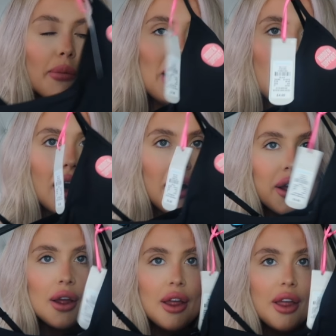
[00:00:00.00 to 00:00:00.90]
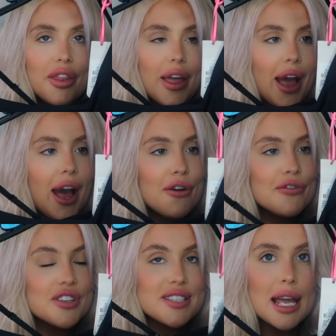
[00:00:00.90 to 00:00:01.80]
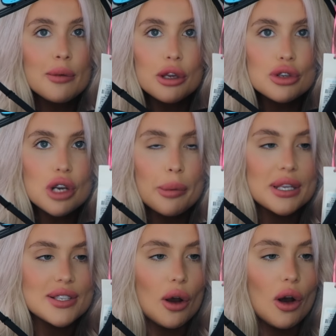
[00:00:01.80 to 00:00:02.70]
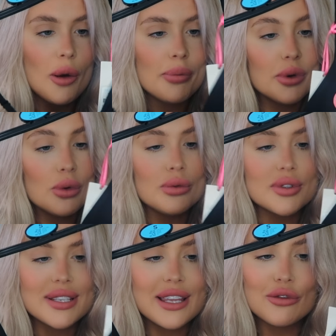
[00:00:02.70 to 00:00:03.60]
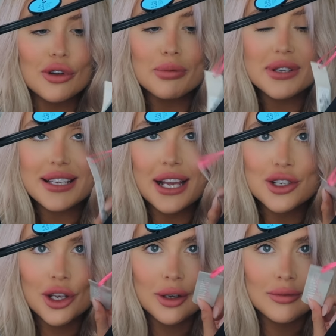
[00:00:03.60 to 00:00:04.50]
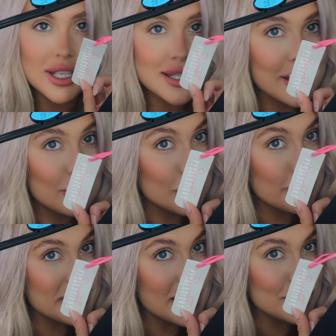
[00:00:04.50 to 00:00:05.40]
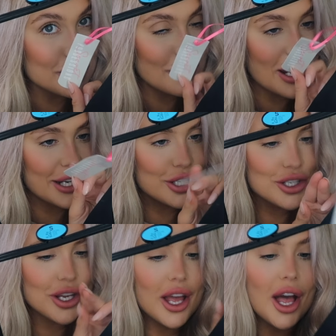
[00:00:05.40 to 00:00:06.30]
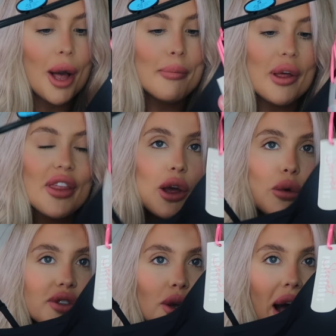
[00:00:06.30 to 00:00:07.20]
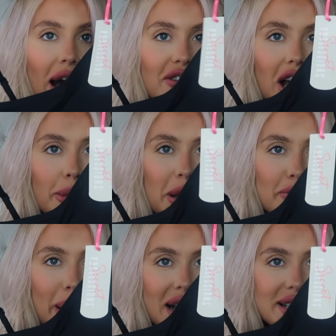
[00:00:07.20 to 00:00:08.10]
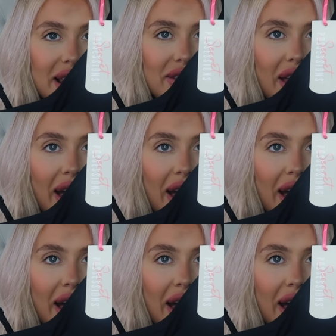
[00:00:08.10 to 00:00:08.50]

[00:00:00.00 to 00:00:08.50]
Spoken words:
but they have the same little strappy top. Oh, secret possession, the secret possession range. But they also have like a bit of padding in